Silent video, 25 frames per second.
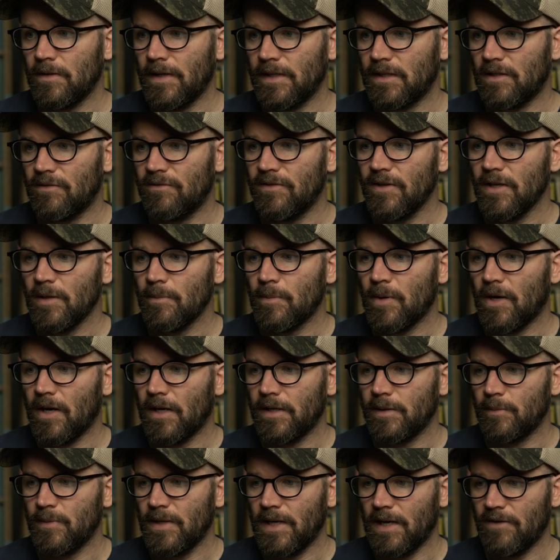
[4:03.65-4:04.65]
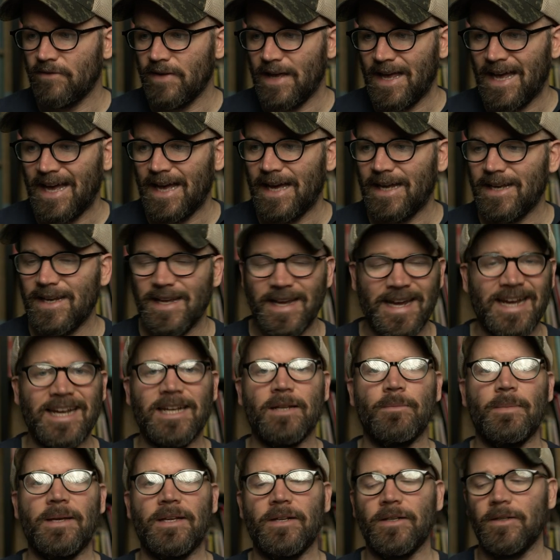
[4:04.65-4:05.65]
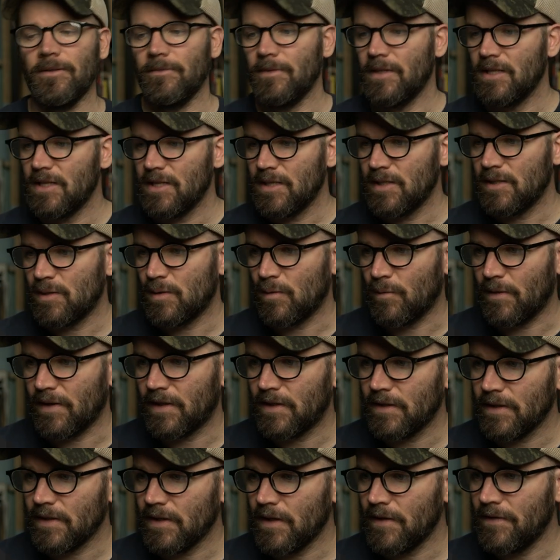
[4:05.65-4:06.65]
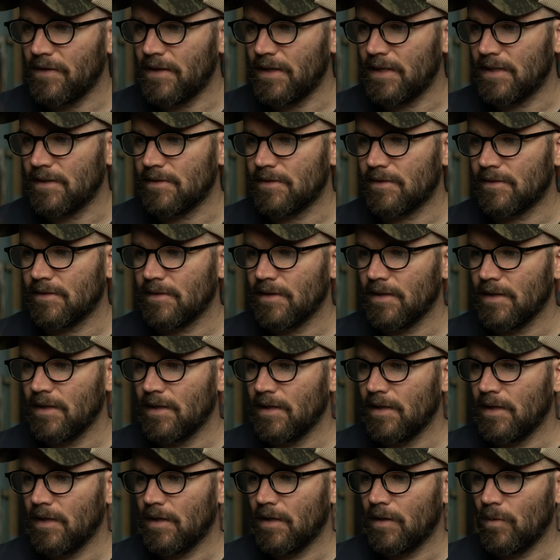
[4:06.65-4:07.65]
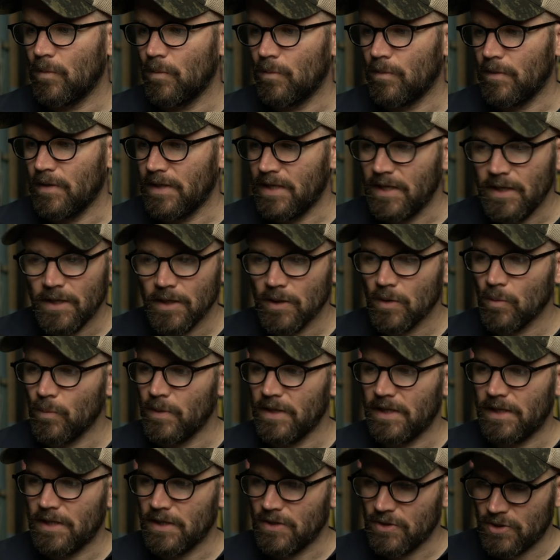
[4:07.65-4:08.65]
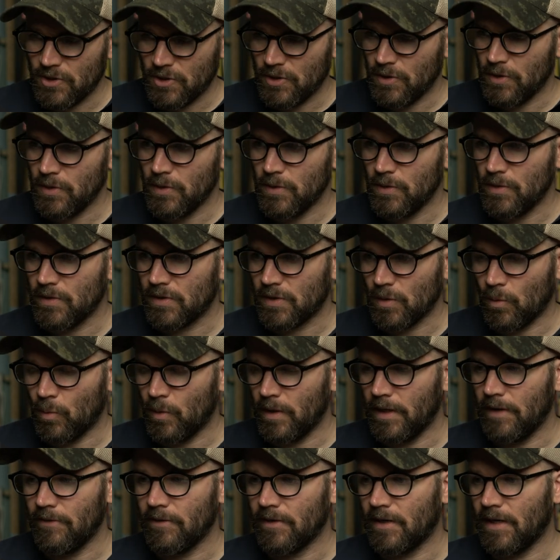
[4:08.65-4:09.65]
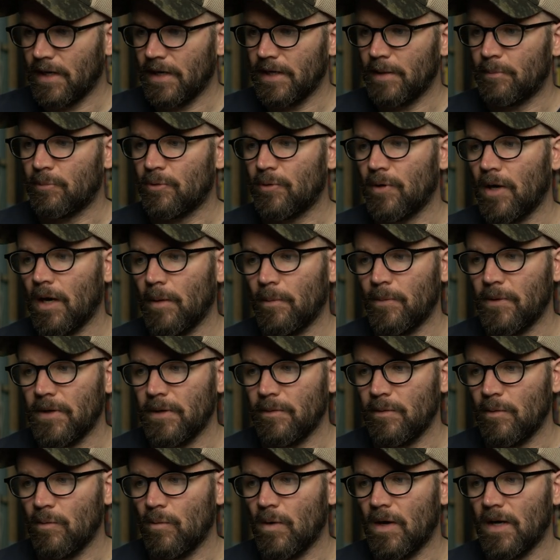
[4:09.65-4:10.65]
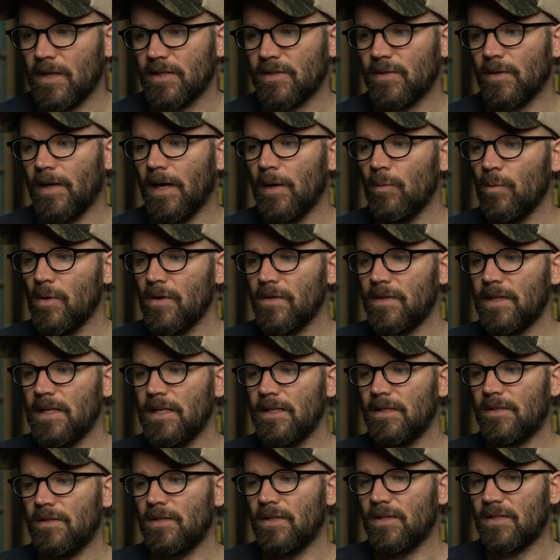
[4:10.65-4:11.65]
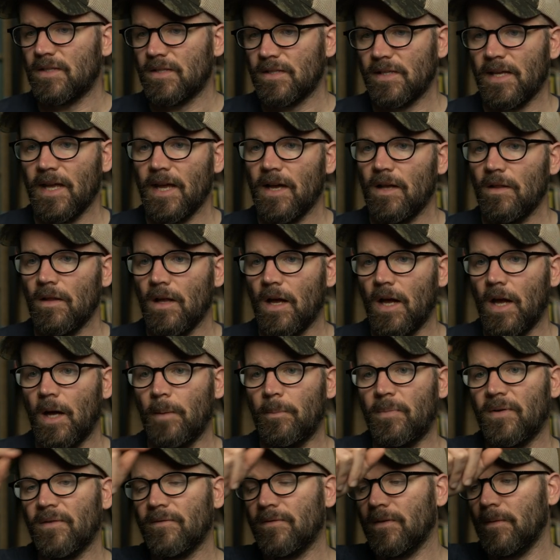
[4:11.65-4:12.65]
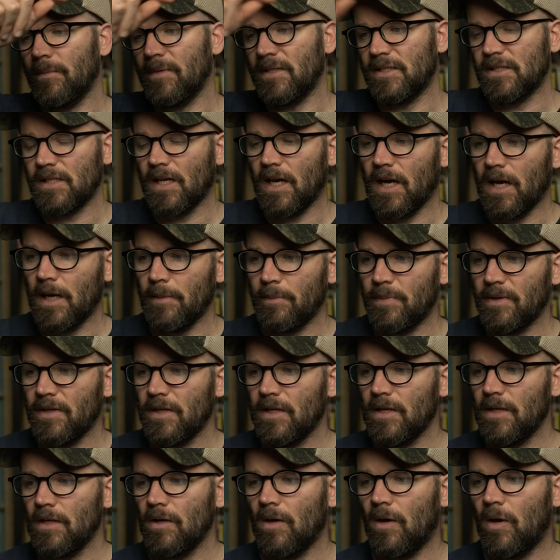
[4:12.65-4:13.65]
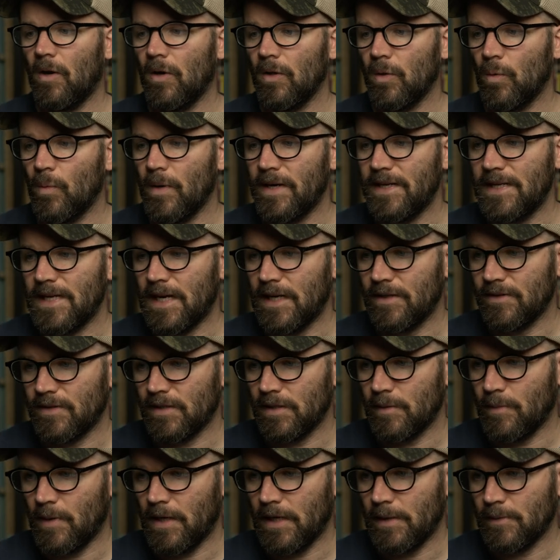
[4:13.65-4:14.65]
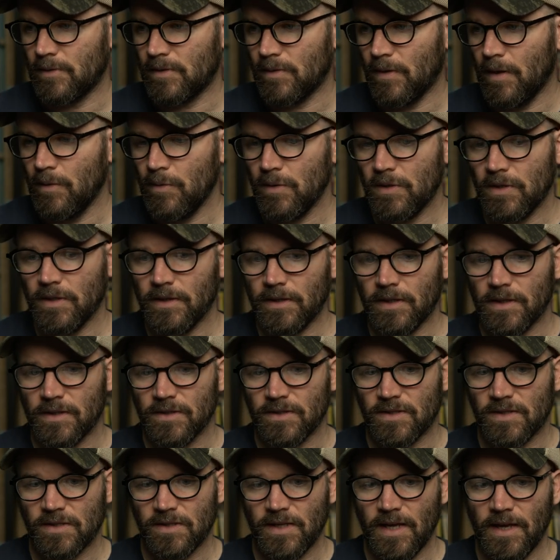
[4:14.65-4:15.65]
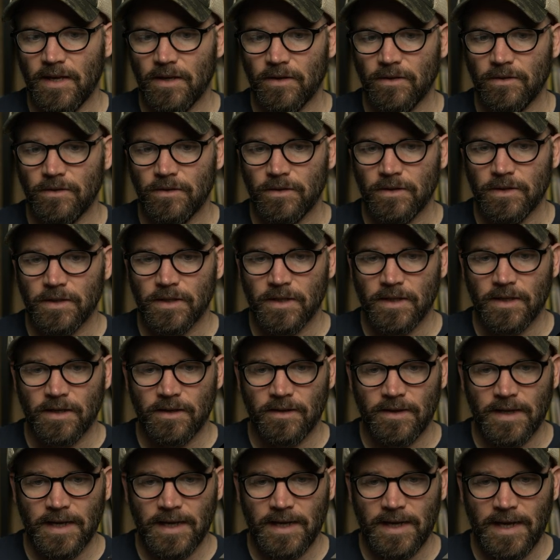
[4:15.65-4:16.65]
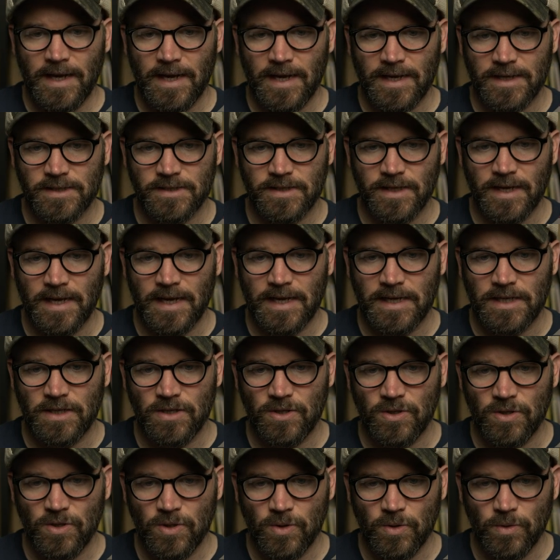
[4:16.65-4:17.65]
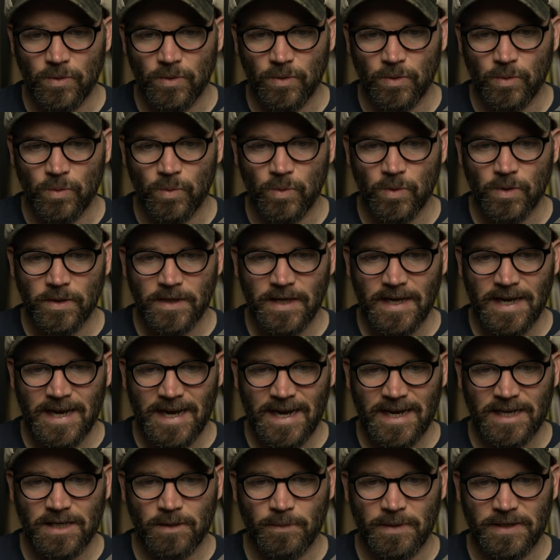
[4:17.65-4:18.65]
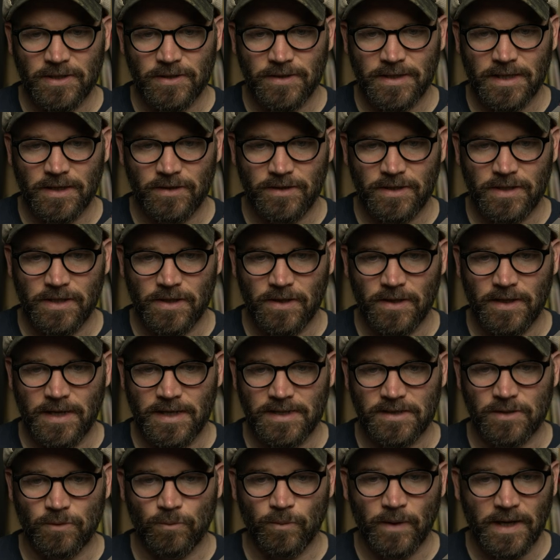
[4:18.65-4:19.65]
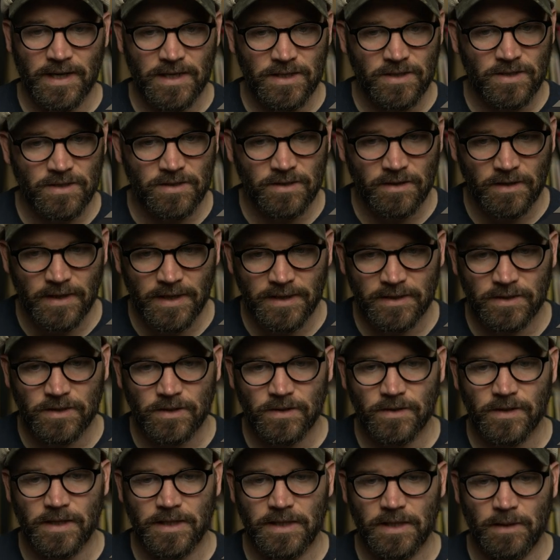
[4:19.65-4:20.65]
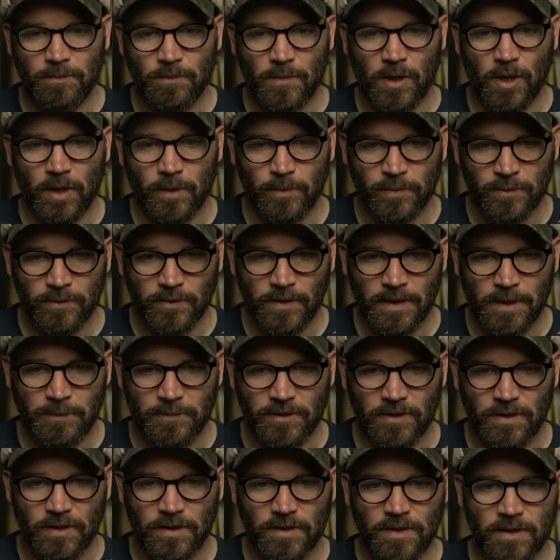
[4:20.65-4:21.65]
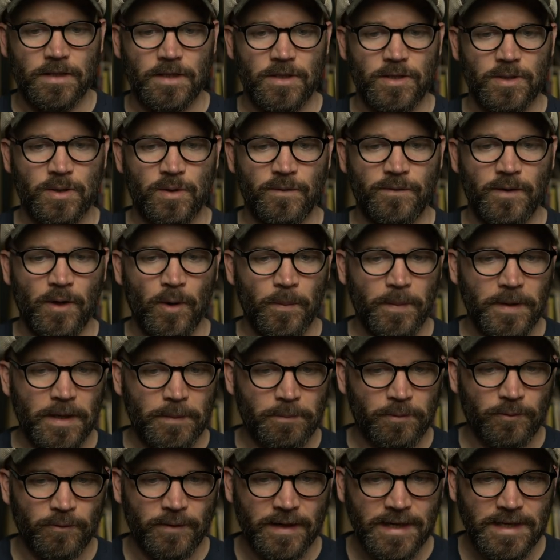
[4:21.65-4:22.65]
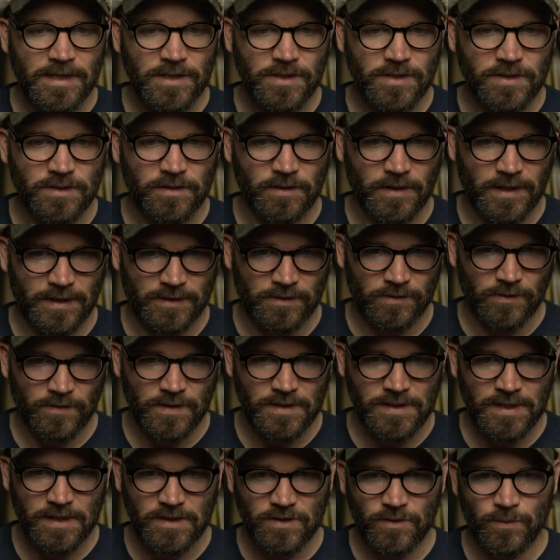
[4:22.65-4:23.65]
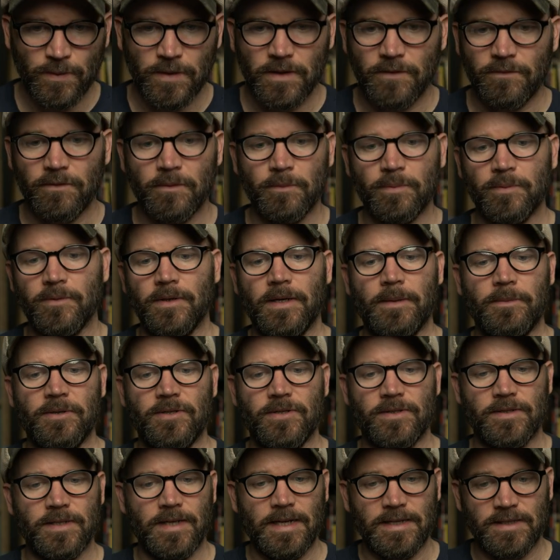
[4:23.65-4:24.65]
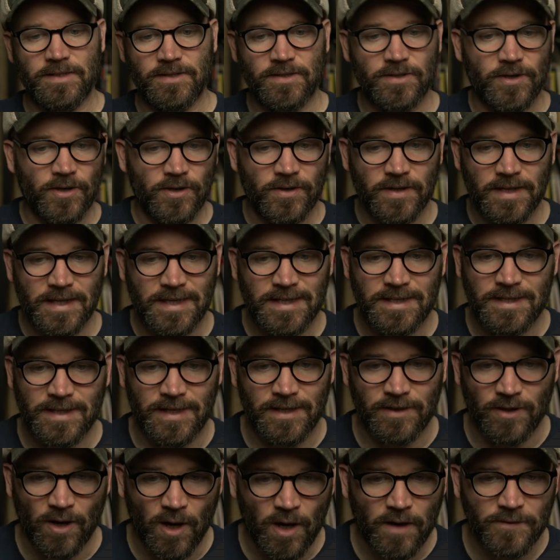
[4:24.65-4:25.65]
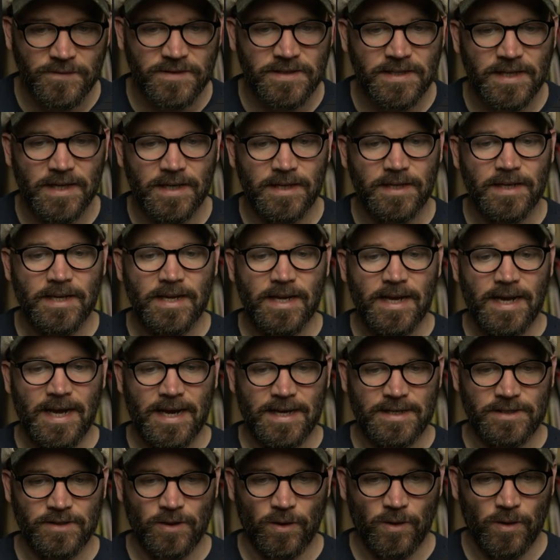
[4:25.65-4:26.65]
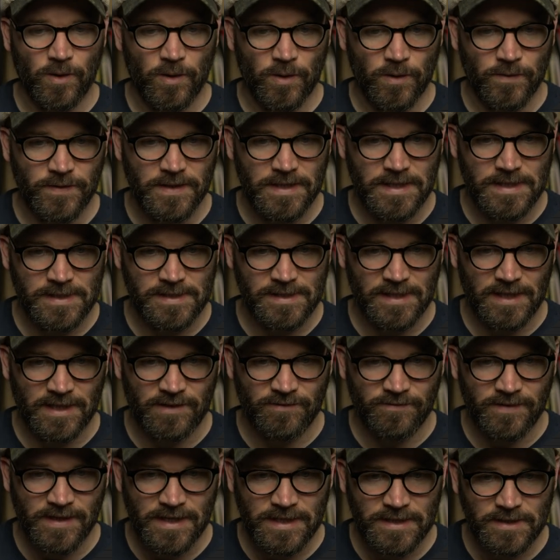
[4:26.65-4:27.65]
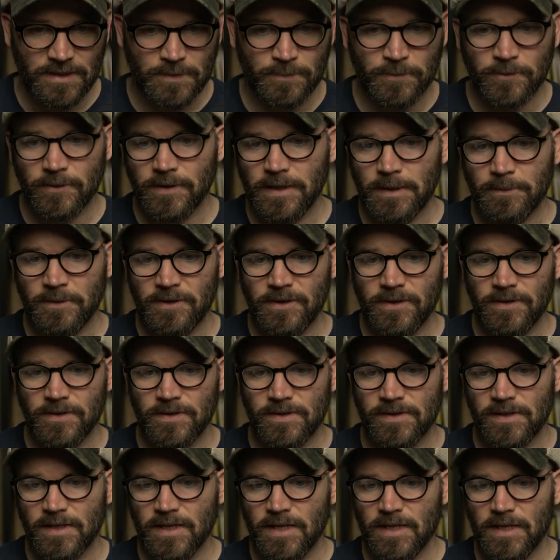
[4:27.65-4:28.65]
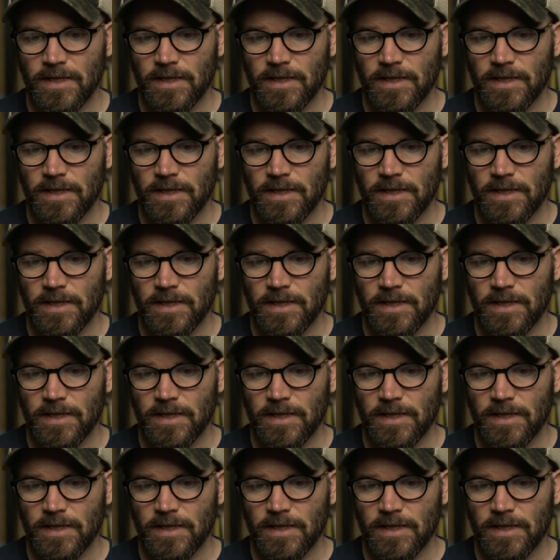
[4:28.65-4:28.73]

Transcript: At the very bottom, we have add animator. So if I click on this, here we can choose whatever kind of property we want. So I want these to scale up from the top all the way down to the bottom. So I will click on scale. That adds a new animator down here. It has a range selector and then our parameter. So if I open up range selector, this has 3 different parameters. It has start, end, and offset, has all these advanced parameters.